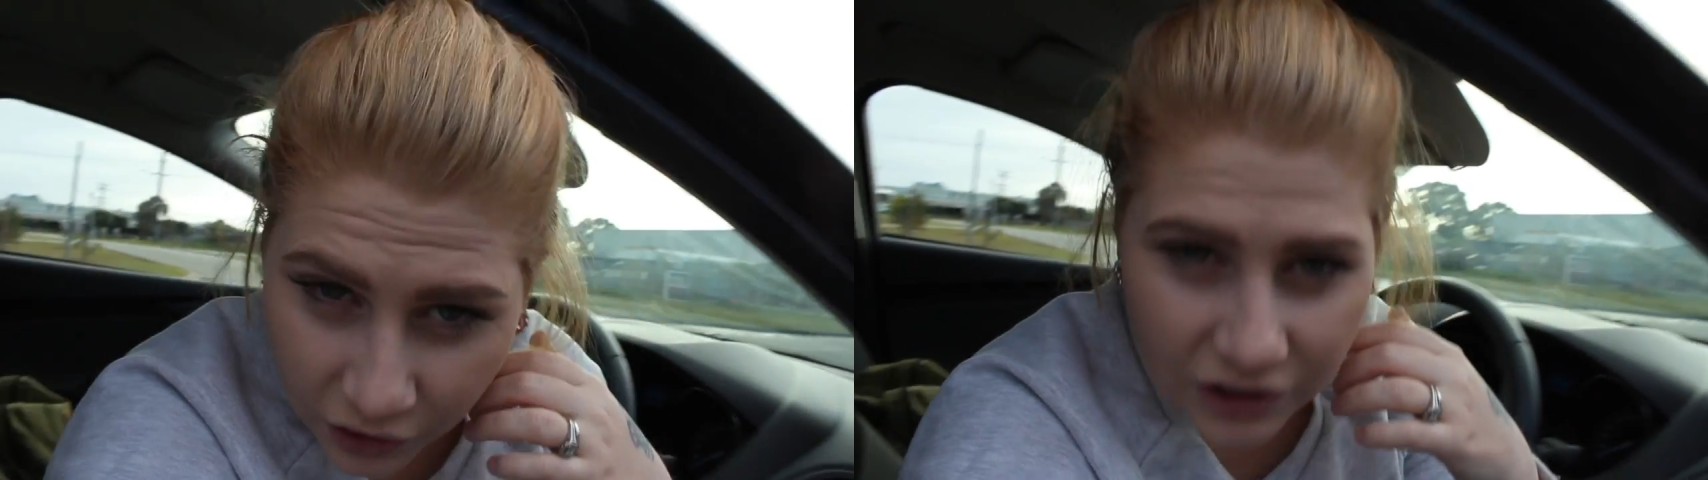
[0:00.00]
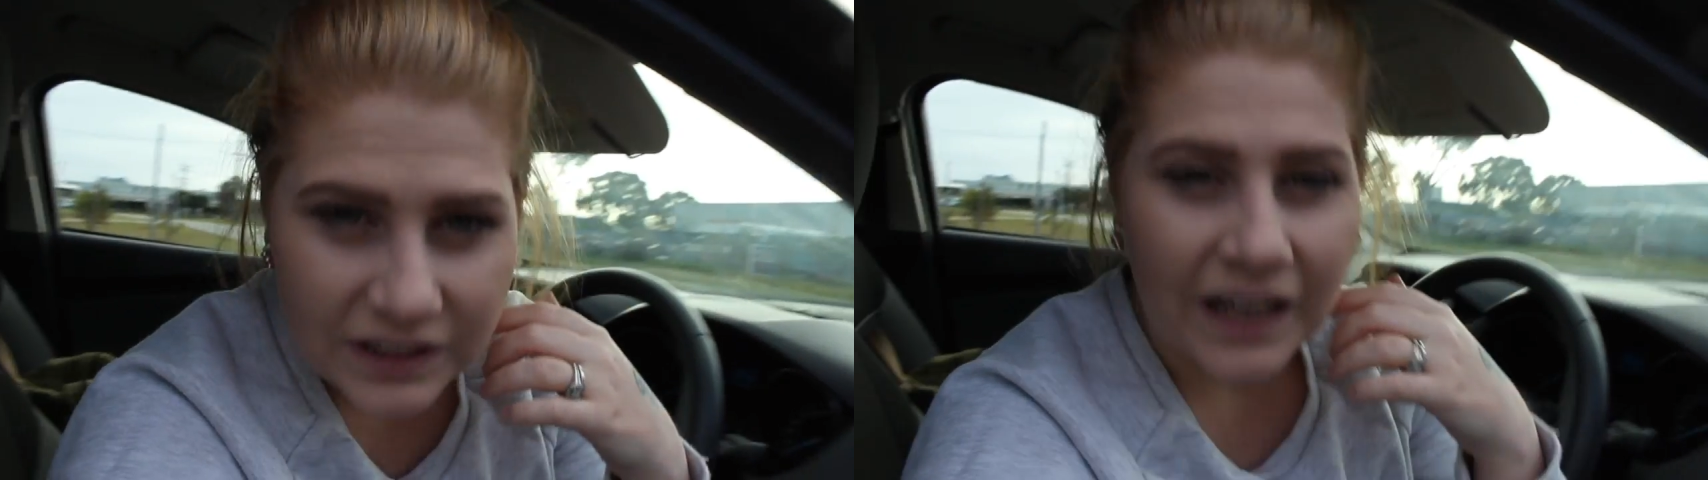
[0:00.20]

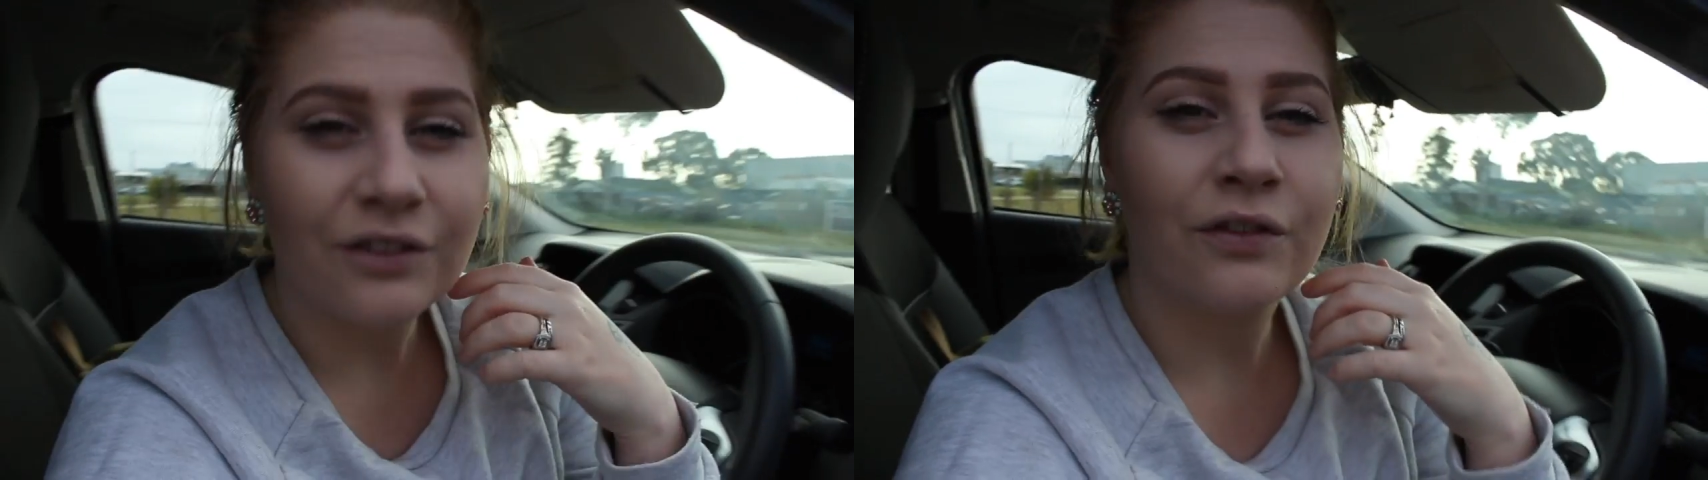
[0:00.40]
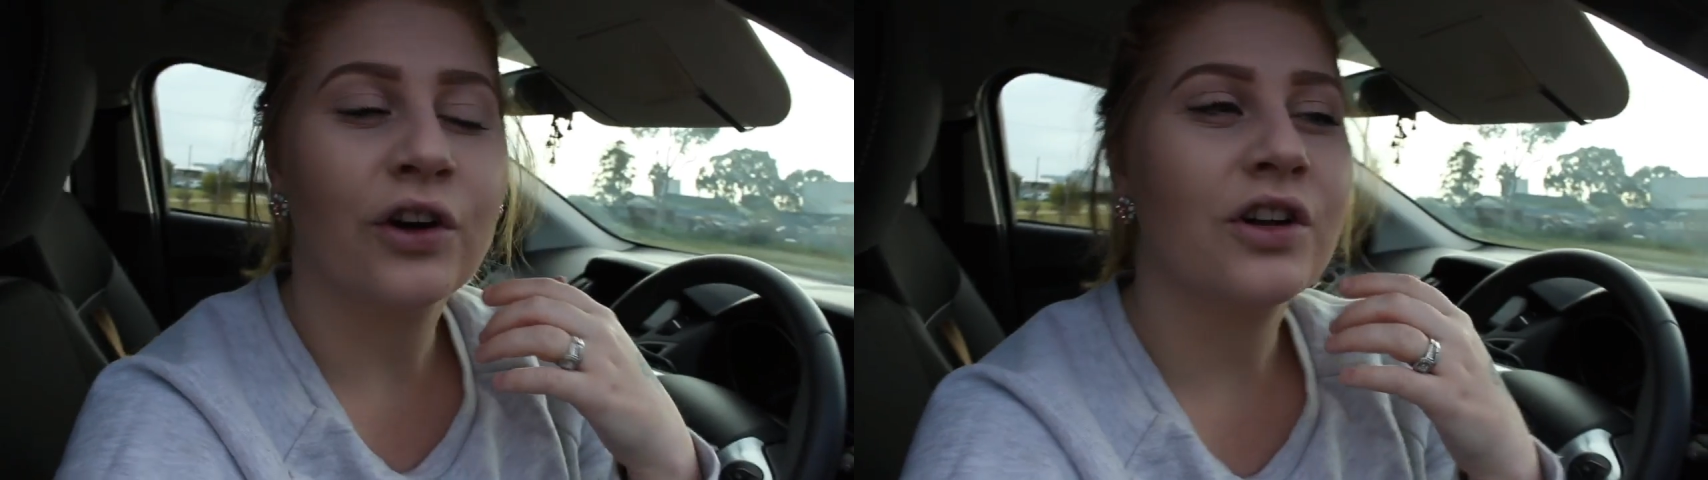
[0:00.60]
go take
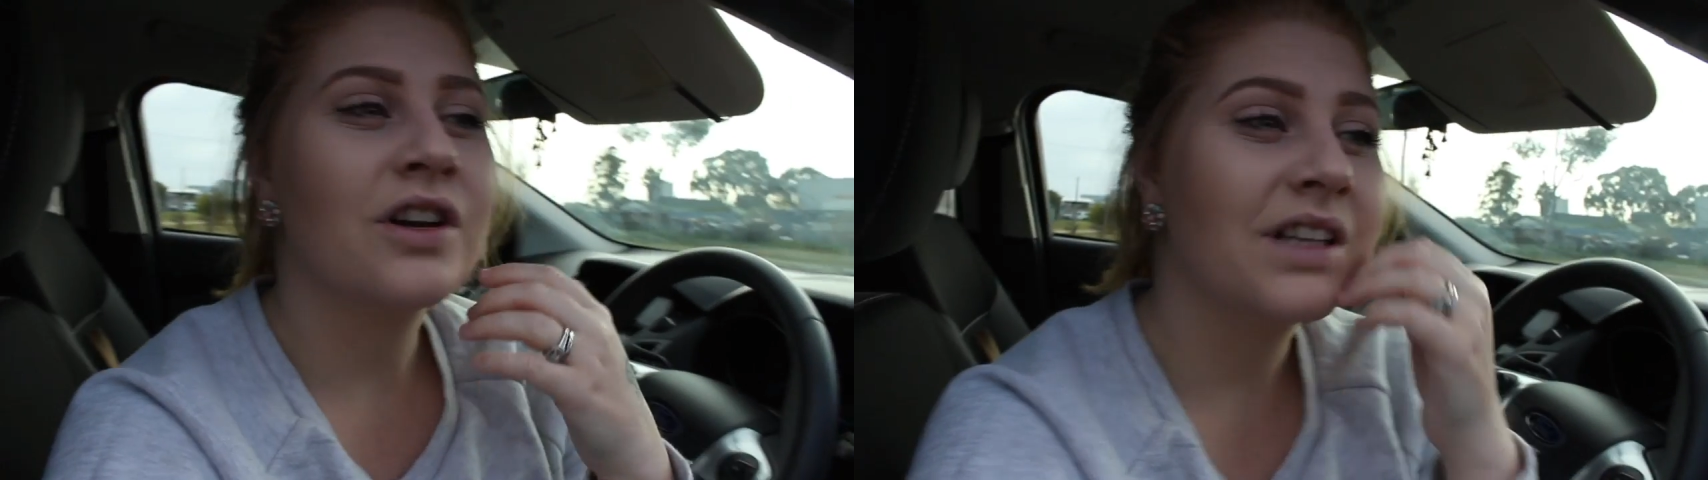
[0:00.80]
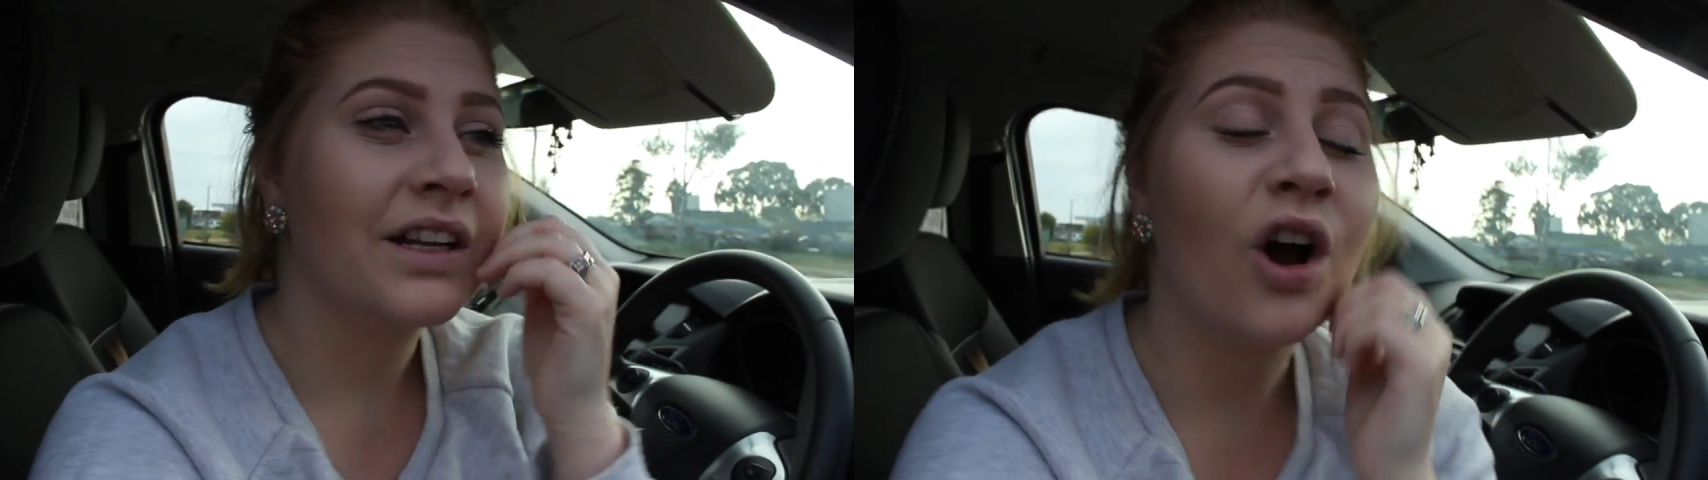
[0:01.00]

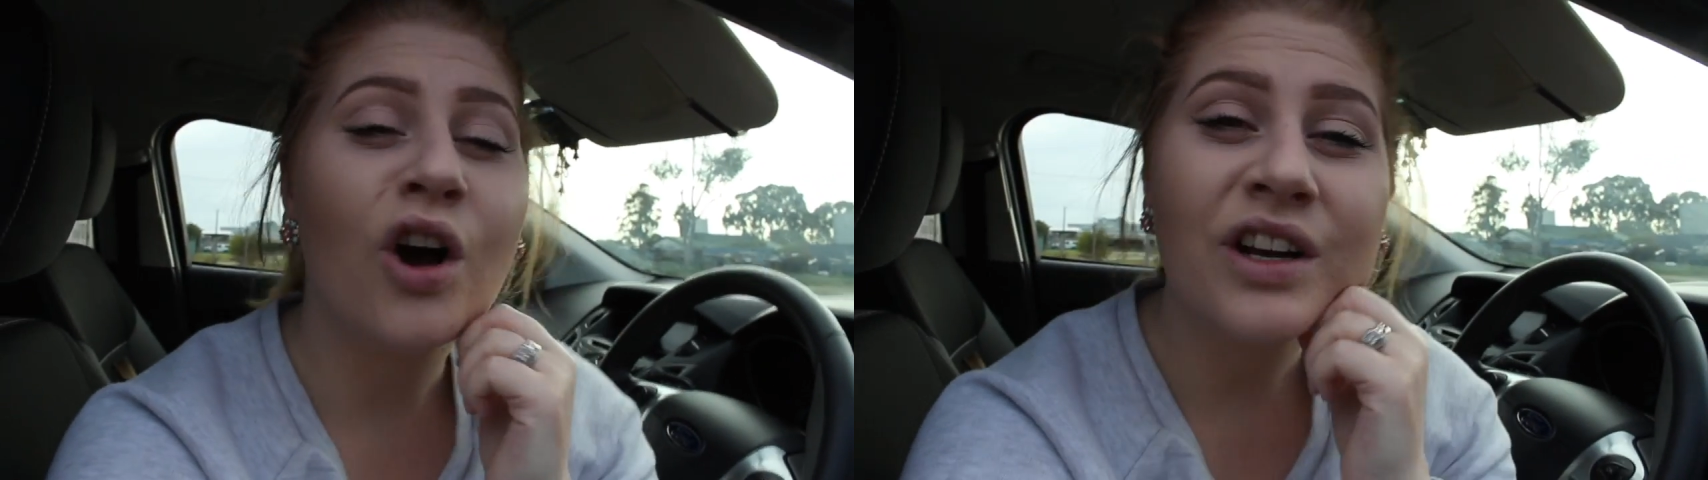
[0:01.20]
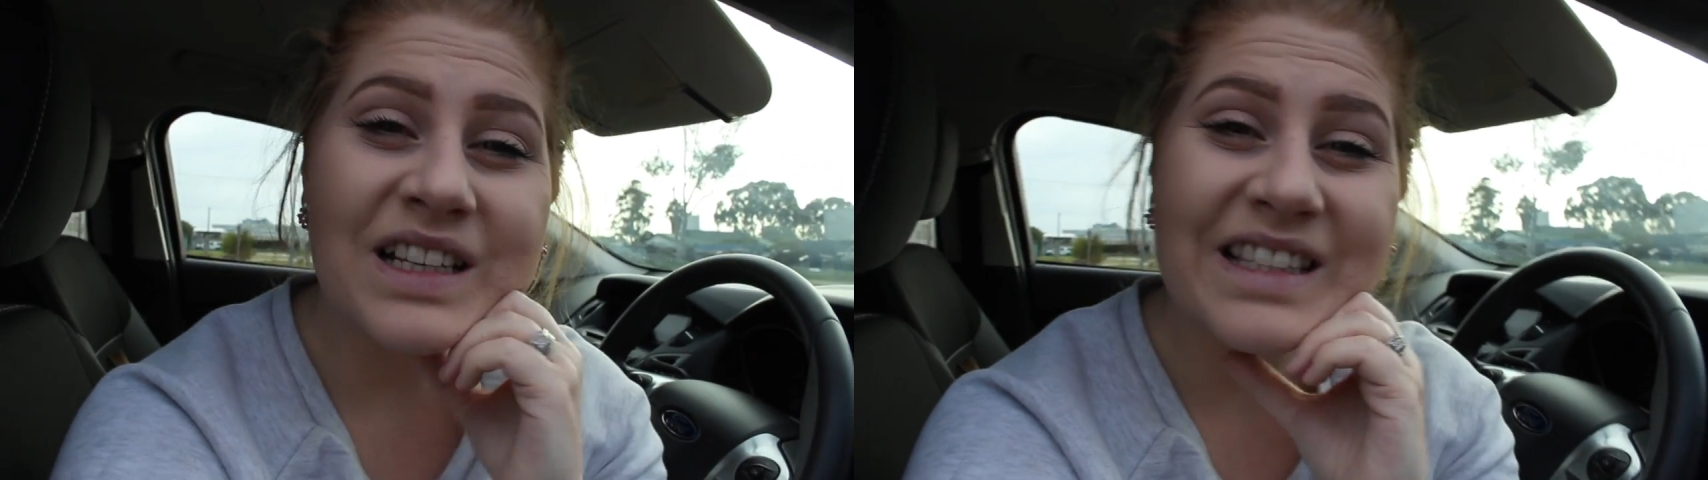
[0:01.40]
photos and
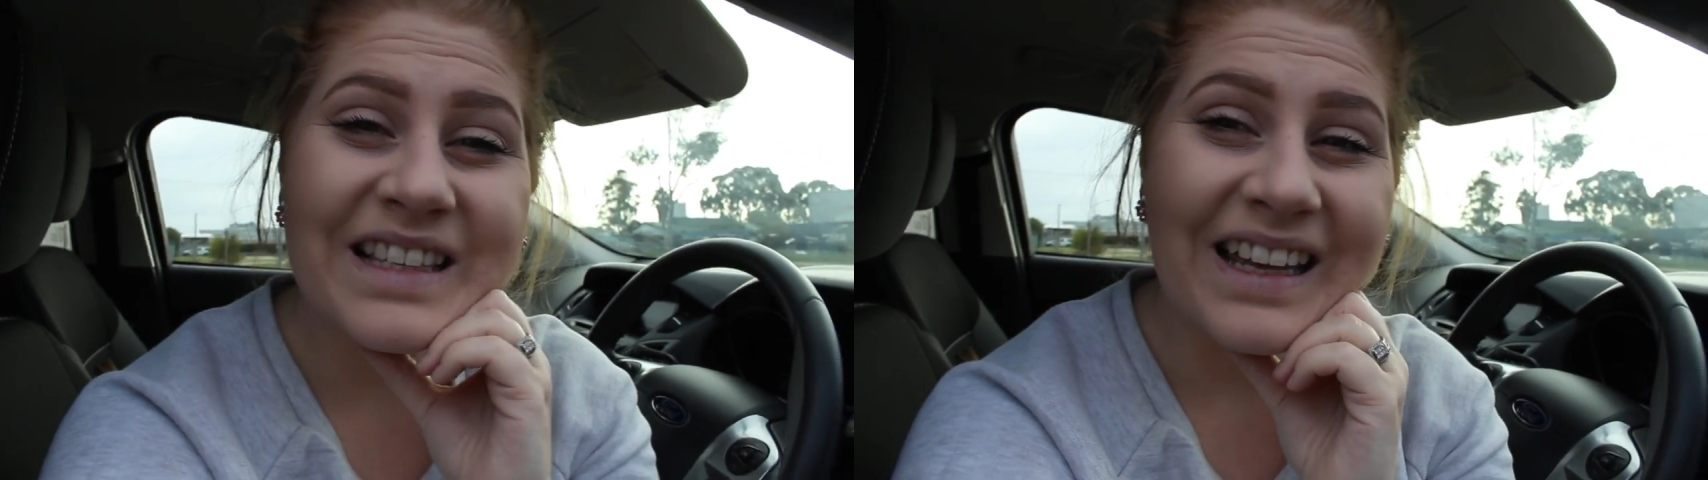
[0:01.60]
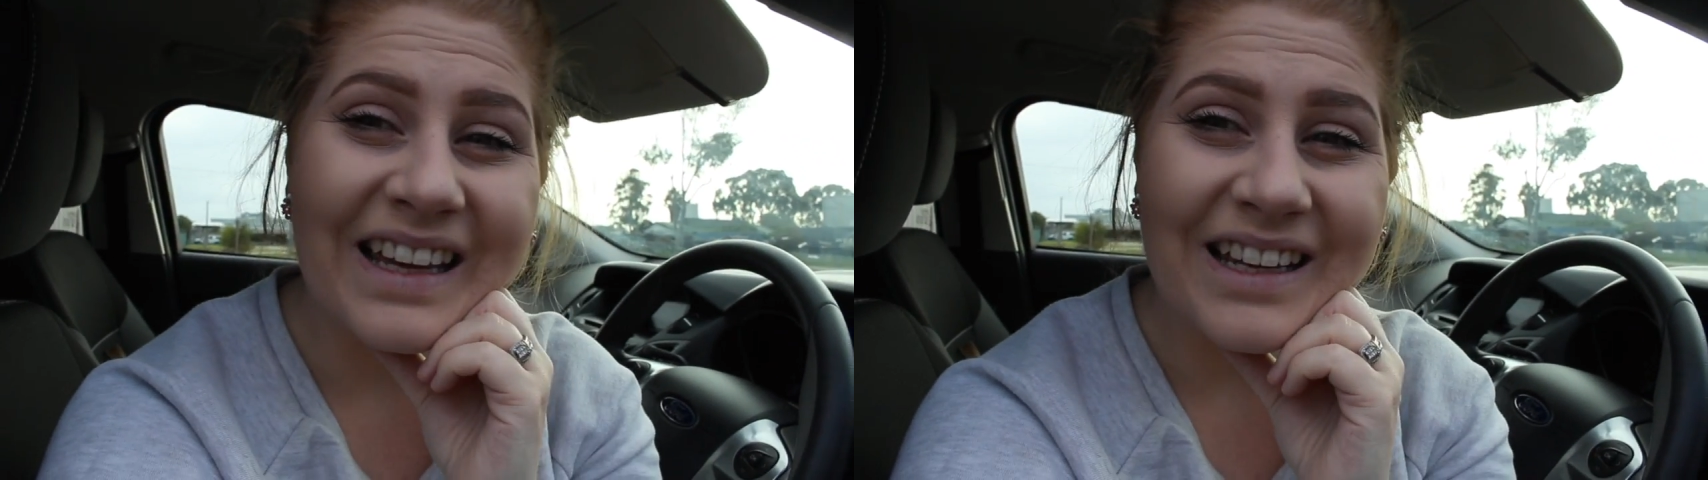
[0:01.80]

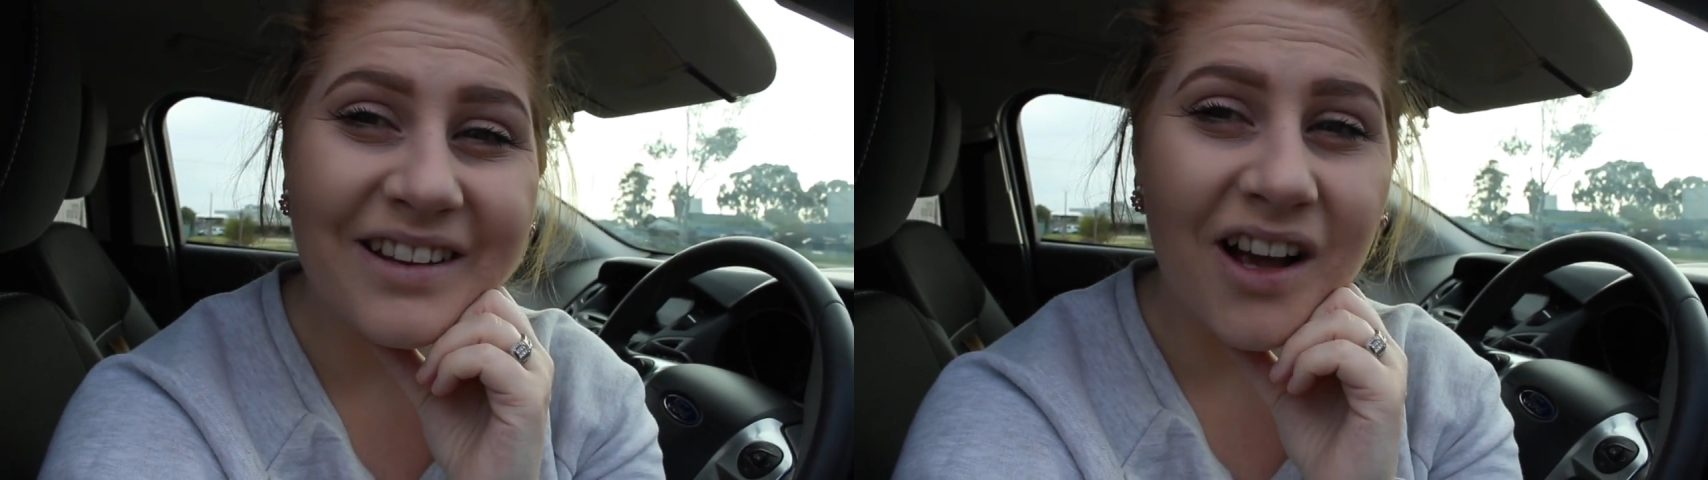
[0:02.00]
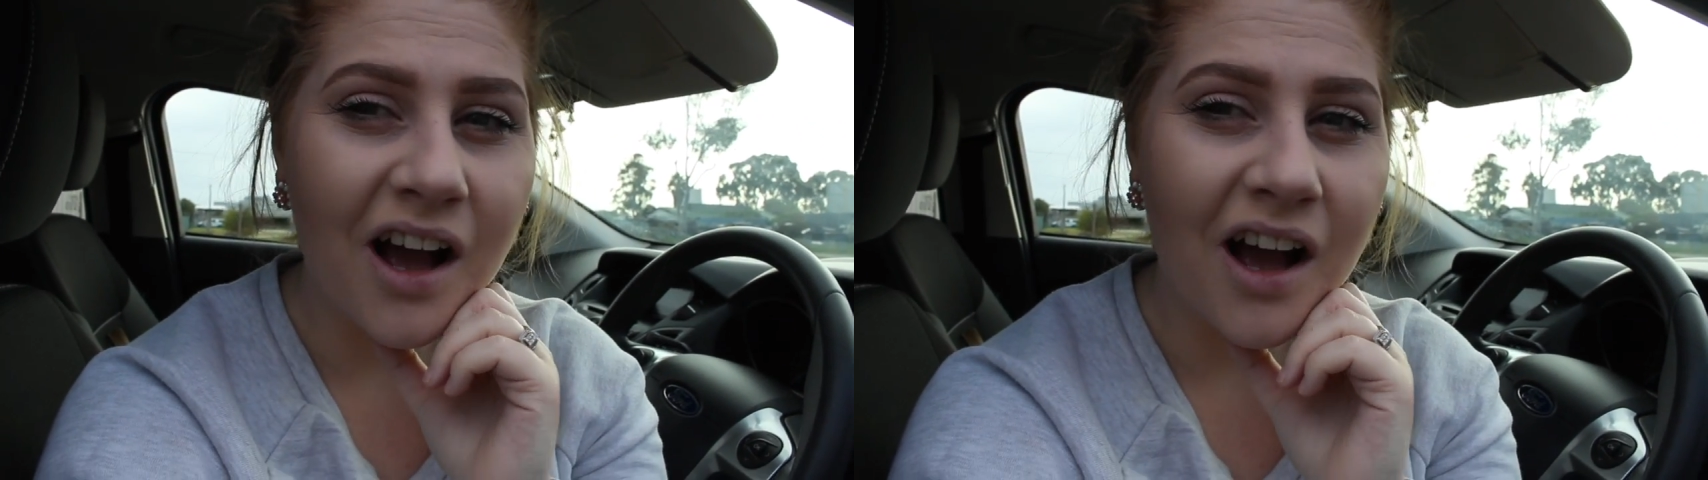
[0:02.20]
honestly